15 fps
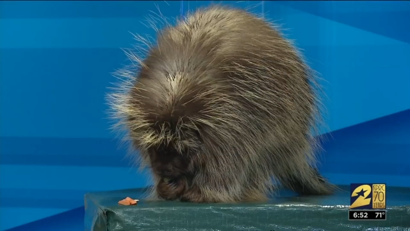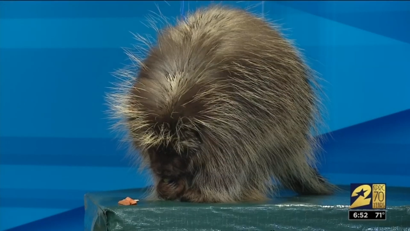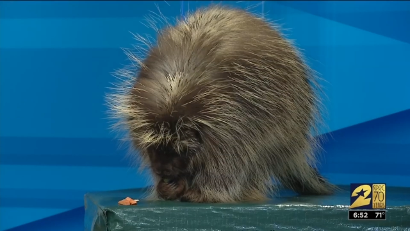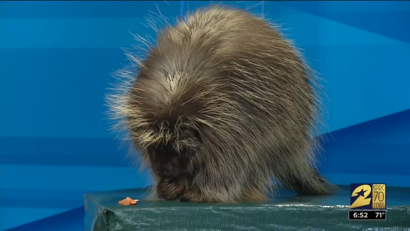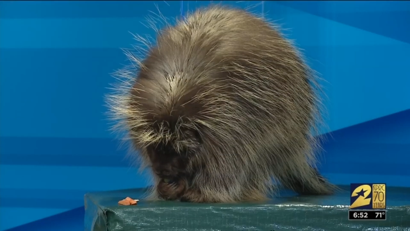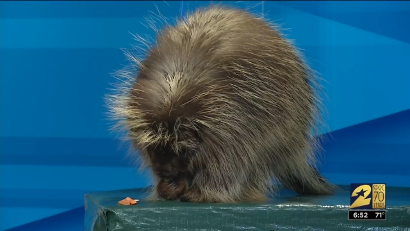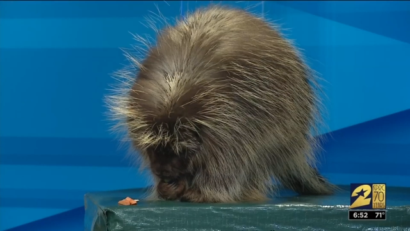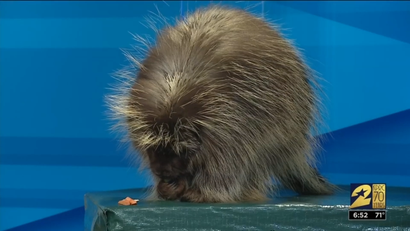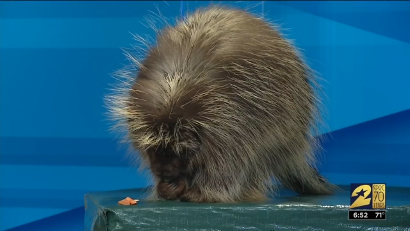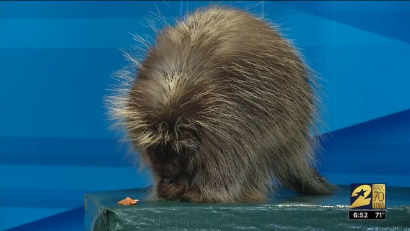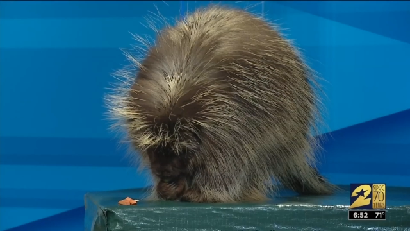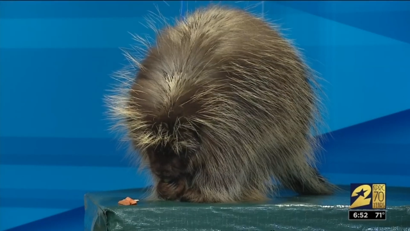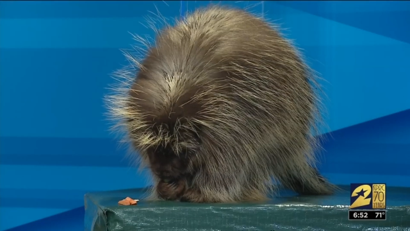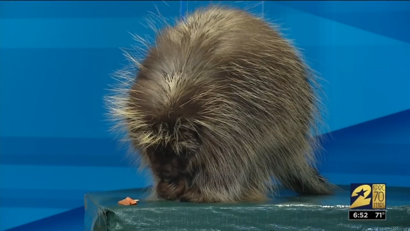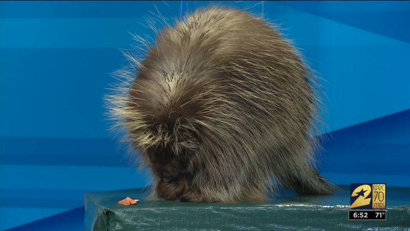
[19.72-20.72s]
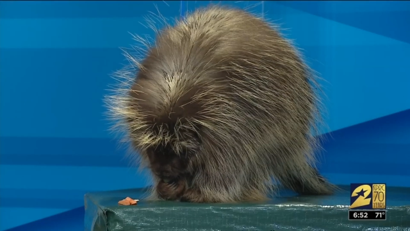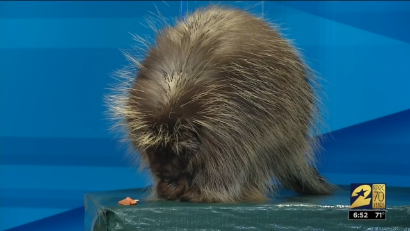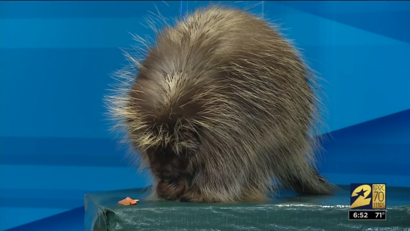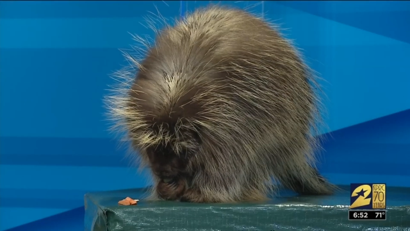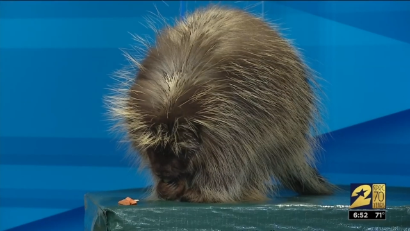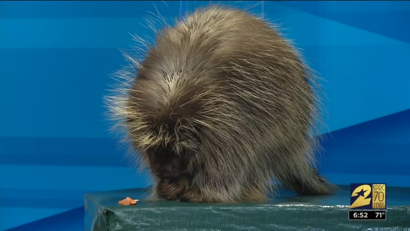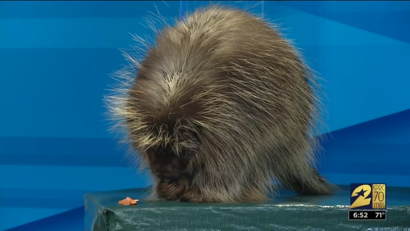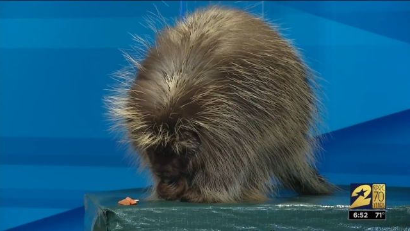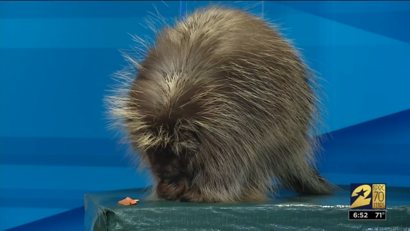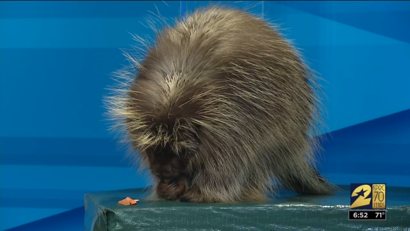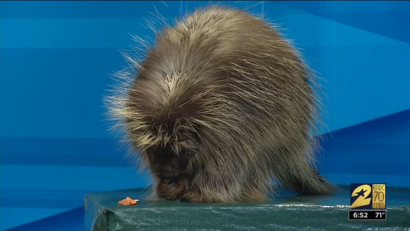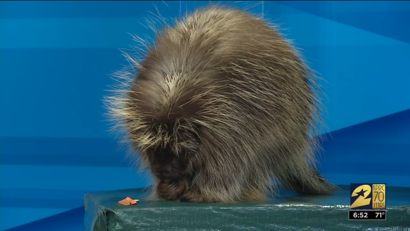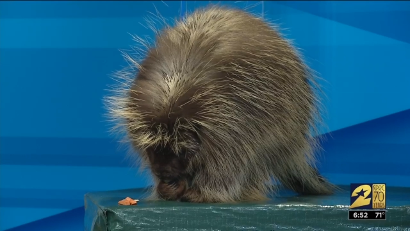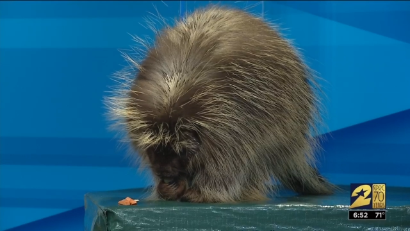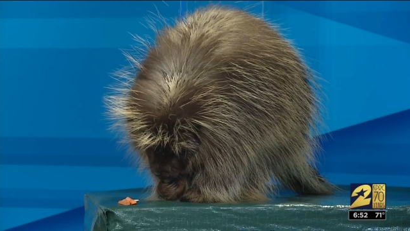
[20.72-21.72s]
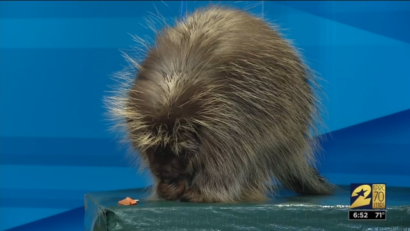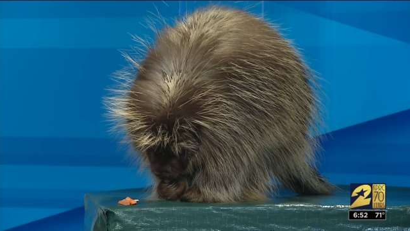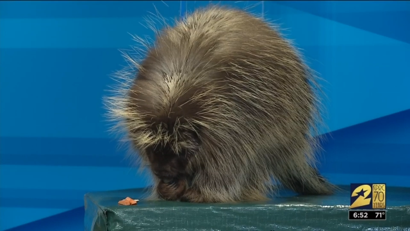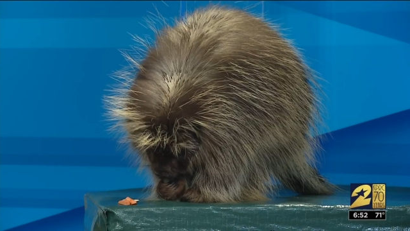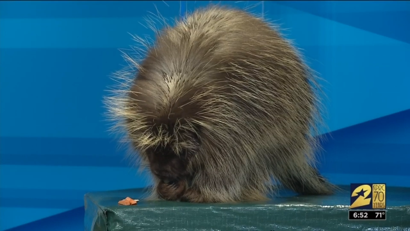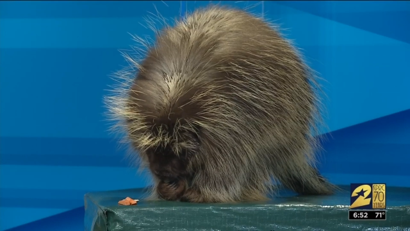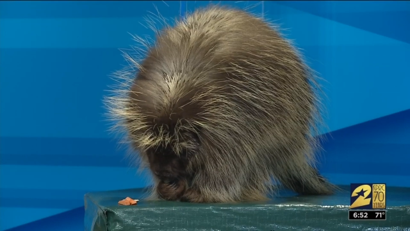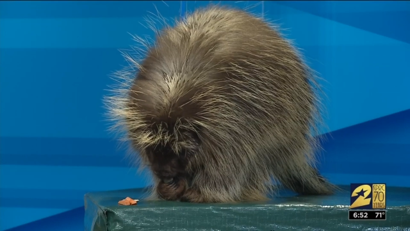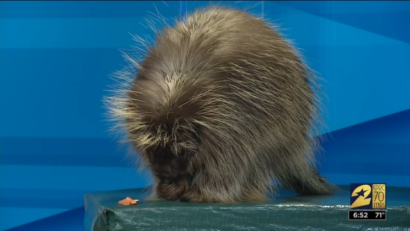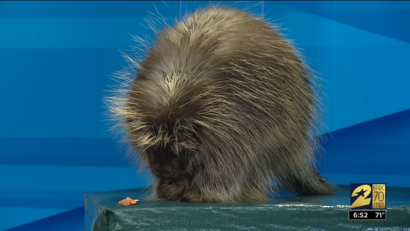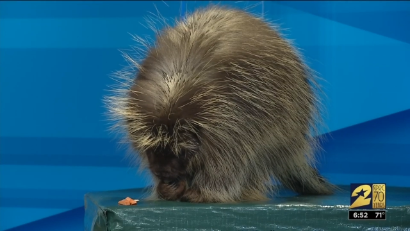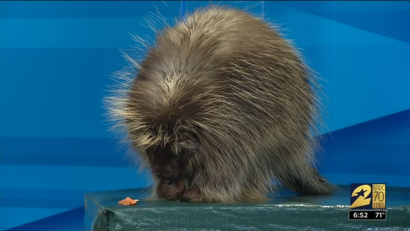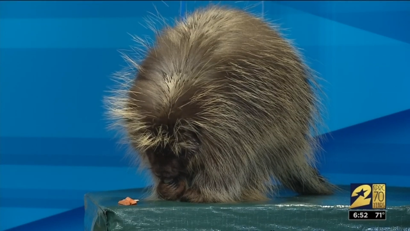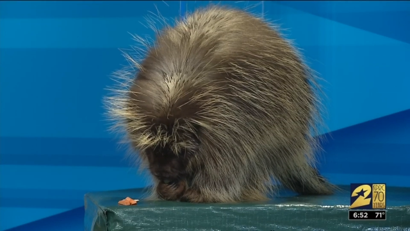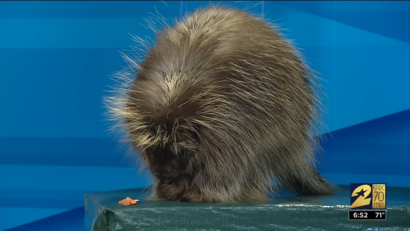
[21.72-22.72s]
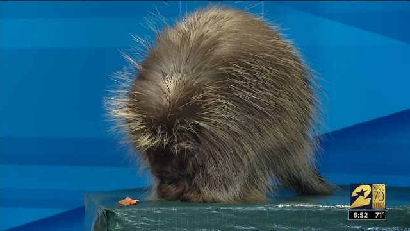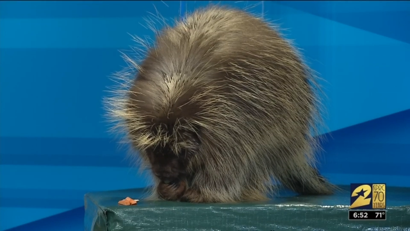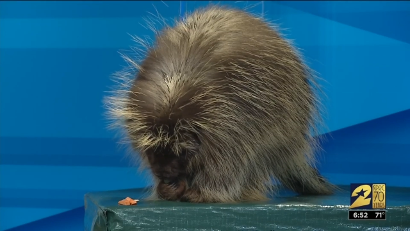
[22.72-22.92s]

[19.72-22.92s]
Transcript: No face is visible, so there are no lips to read.